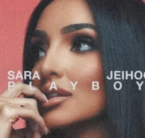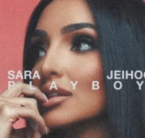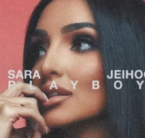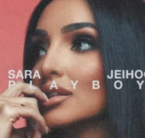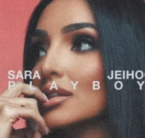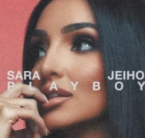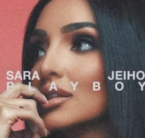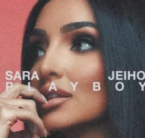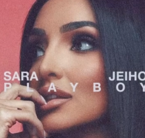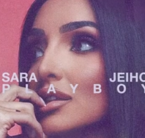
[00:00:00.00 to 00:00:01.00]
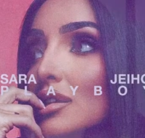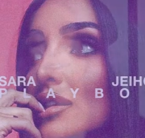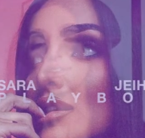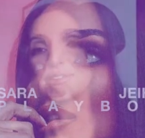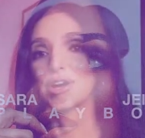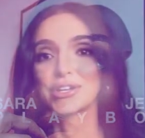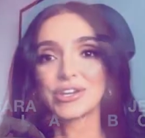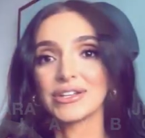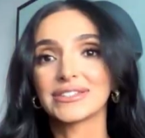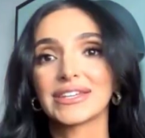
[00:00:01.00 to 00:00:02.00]
it's a record that young
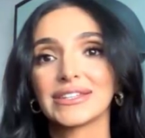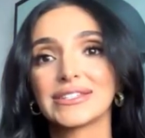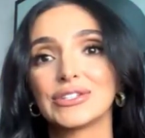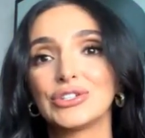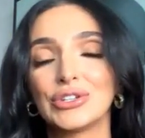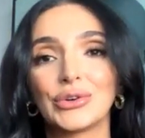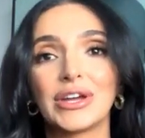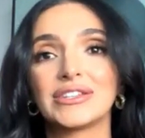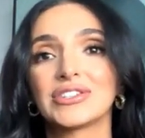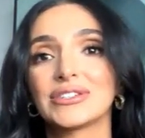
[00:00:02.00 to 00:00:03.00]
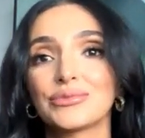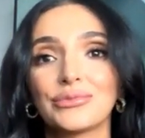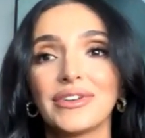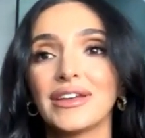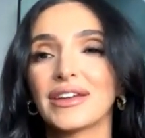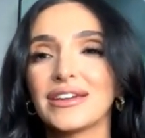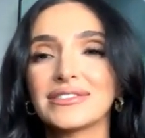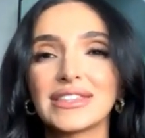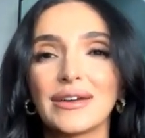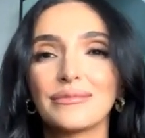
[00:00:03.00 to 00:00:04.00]
adults can listen to and just it
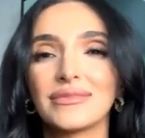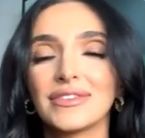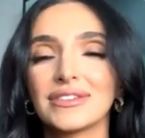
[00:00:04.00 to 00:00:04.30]
gives them